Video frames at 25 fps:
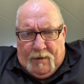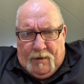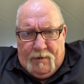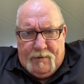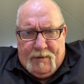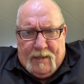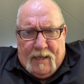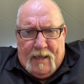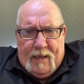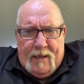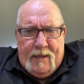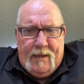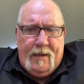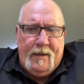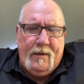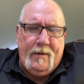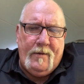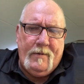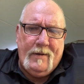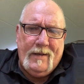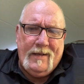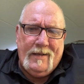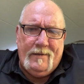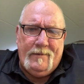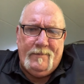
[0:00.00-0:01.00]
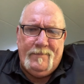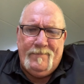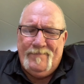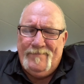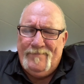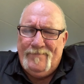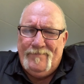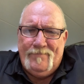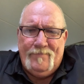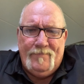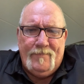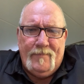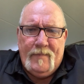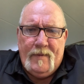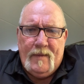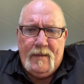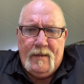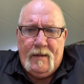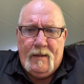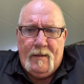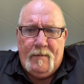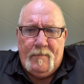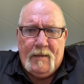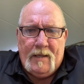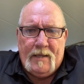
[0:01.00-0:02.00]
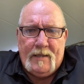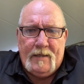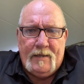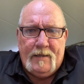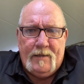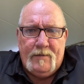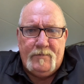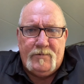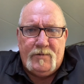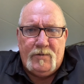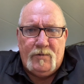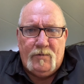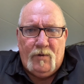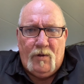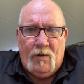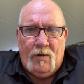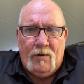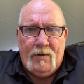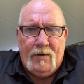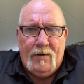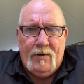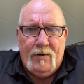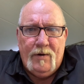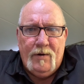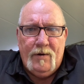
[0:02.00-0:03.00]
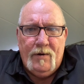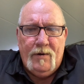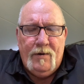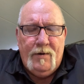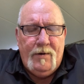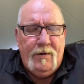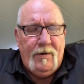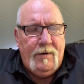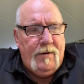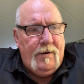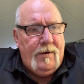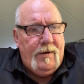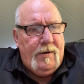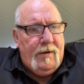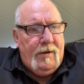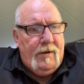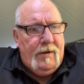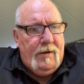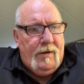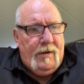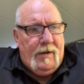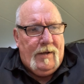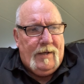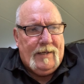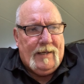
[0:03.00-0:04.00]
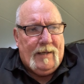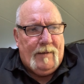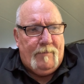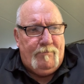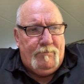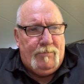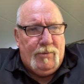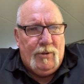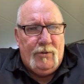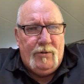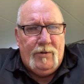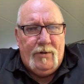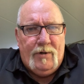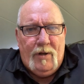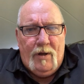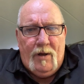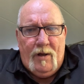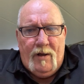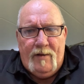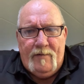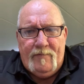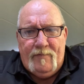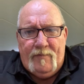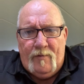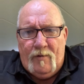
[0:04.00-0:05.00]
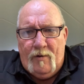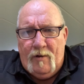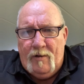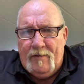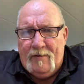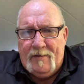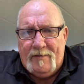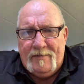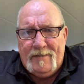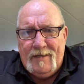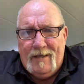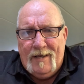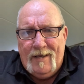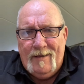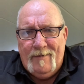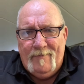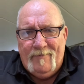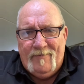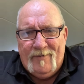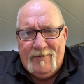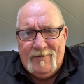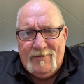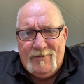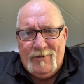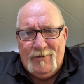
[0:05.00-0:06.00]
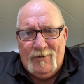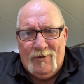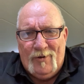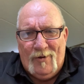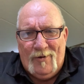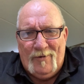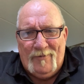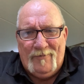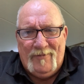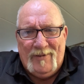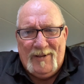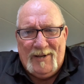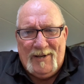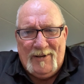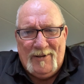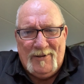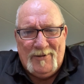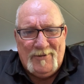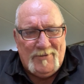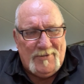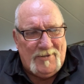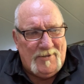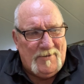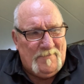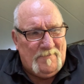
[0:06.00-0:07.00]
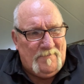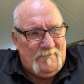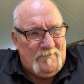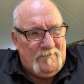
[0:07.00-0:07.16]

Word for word: Okay, well, I'm not going to get too long here. I get booted off all the time for too long videos.